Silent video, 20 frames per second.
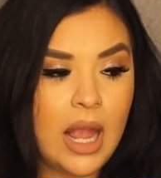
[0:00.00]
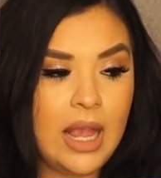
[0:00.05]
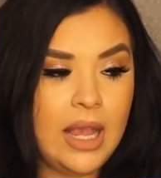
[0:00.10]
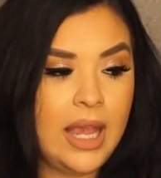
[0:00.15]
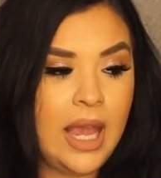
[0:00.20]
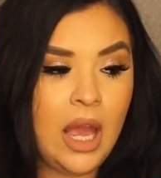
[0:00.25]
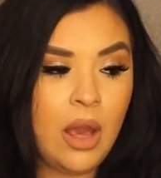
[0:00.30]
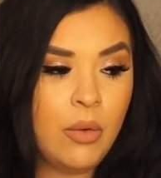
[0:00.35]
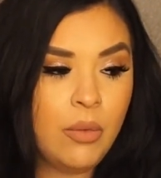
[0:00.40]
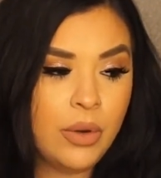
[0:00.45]

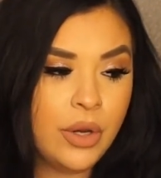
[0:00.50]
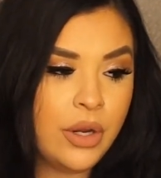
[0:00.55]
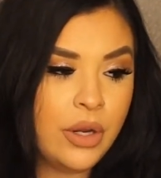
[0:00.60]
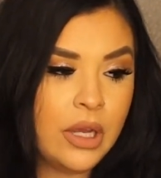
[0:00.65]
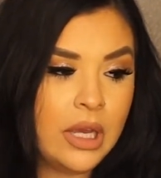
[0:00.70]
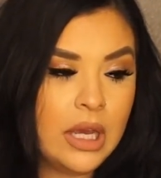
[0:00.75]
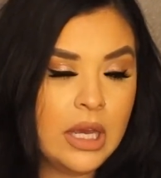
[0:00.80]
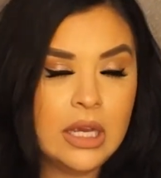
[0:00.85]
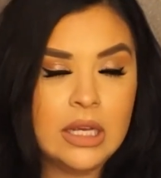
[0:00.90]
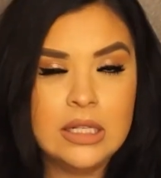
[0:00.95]
count her
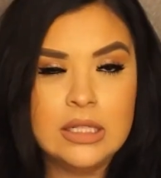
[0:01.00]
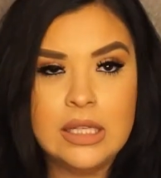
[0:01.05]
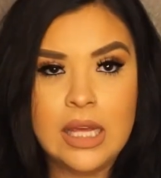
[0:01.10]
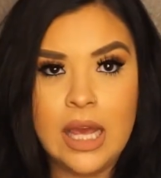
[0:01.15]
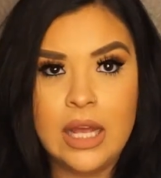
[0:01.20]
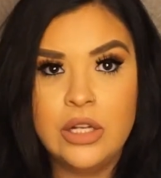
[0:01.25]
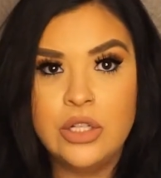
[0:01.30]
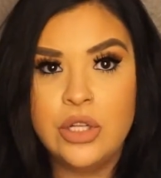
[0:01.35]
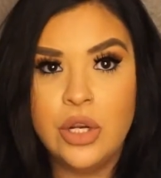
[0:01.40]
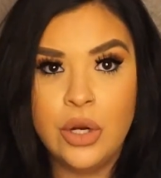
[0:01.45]
kicks
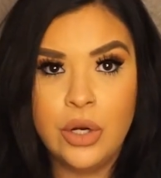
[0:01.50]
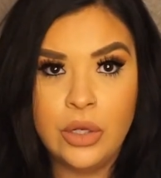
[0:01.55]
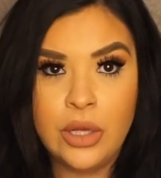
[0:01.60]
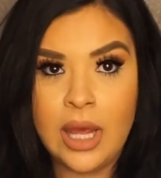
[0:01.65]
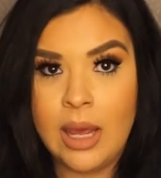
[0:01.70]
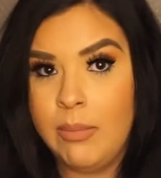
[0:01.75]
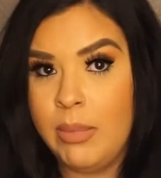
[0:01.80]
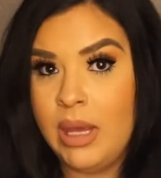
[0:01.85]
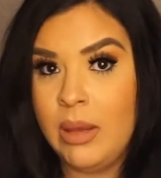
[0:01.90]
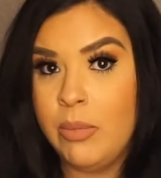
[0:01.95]
and turn
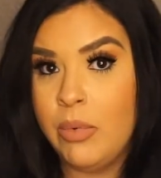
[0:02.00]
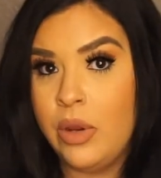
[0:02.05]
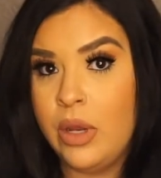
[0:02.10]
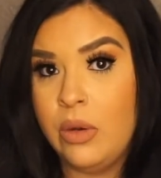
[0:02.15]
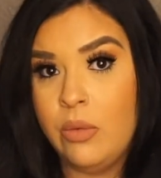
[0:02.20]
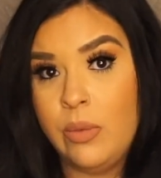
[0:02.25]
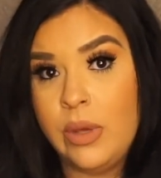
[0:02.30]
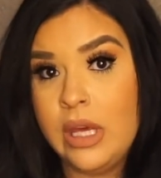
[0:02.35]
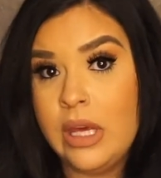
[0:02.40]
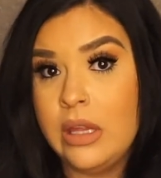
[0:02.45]
that paper
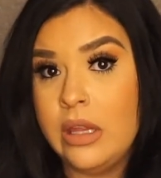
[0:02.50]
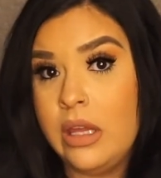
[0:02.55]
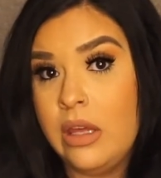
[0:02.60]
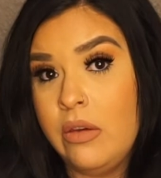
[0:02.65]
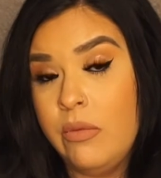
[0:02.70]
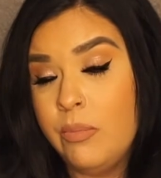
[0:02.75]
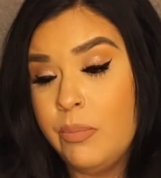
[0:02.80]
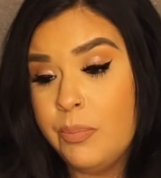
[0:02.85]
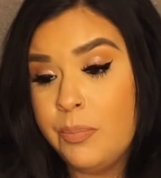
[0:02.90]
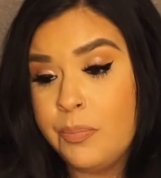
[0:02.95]
in
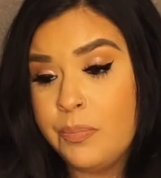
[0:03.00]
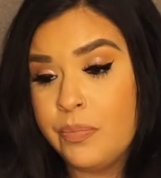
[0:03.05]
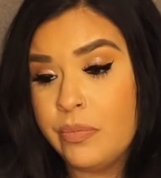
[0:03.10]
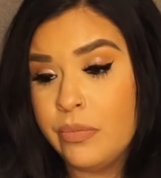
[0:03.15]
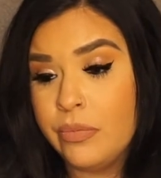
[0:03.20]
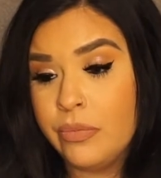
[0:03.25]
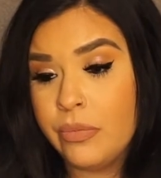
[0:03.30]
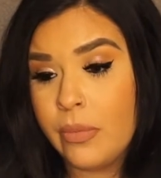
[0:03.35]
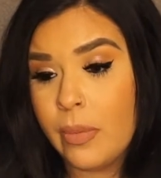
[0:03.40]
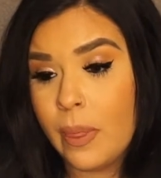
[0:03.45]
weekly
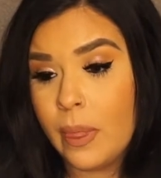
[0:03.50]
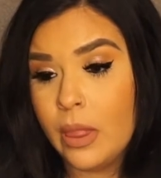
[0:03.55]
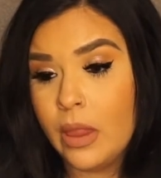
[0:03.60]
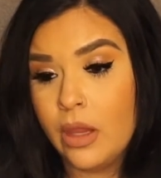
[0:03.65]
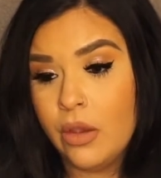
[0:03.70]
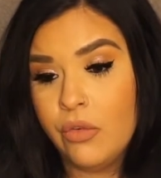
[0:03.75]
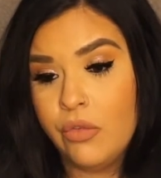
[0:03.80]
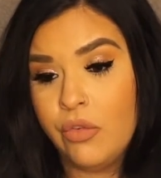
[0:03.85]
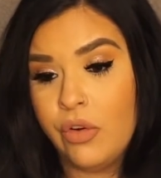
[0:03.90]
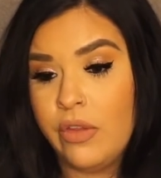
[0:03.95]

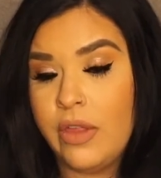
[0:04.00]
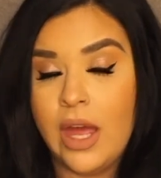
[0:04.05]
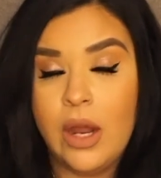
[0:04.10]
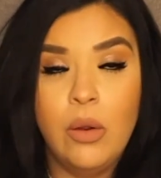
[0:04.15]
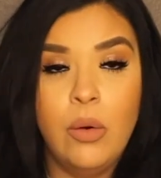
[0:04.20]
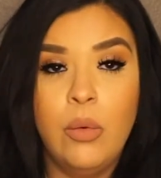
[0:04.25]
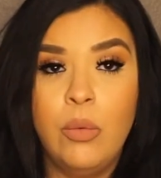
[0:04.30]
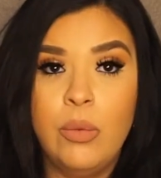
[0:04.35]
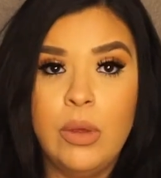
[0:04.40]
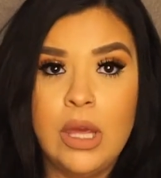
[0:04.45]
for that
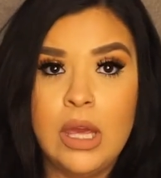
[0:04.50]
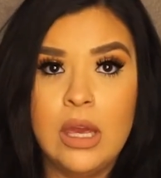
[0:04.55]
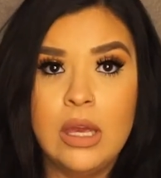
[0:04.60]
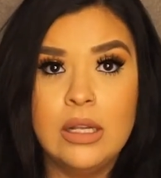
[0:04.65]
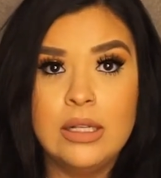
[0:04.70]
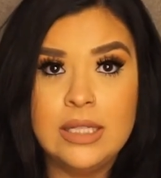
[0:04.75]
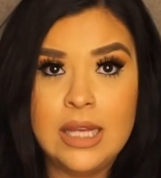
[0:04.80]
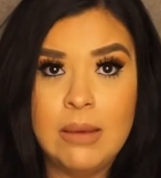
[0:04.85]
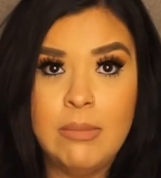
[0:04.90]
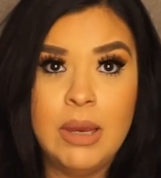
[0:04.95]
whole
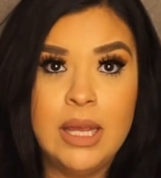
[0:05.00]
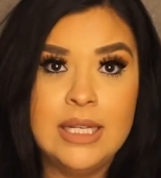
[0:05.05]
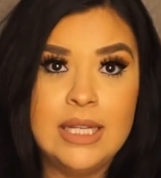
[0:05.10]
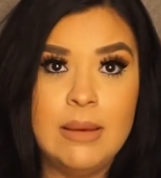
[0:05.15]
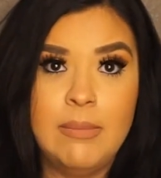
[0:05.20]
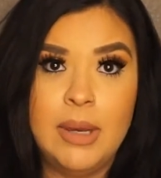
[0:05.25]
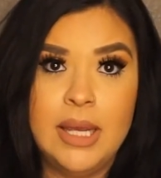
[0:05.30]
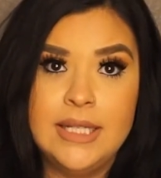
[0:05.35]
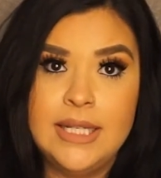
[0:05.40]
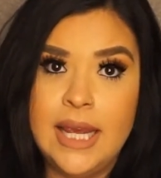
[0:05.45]
week, day by day
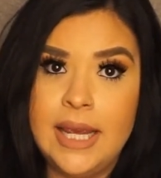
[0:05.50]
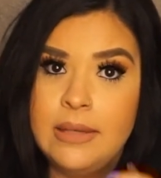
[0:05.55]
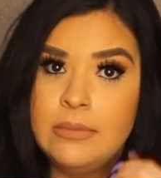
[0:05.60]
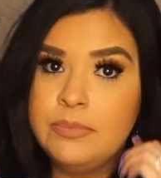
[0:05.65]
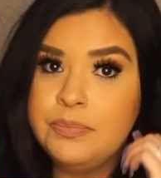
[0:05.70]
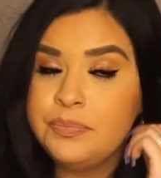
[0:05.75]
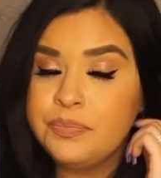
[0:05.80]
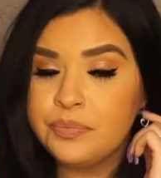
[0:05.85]
by day.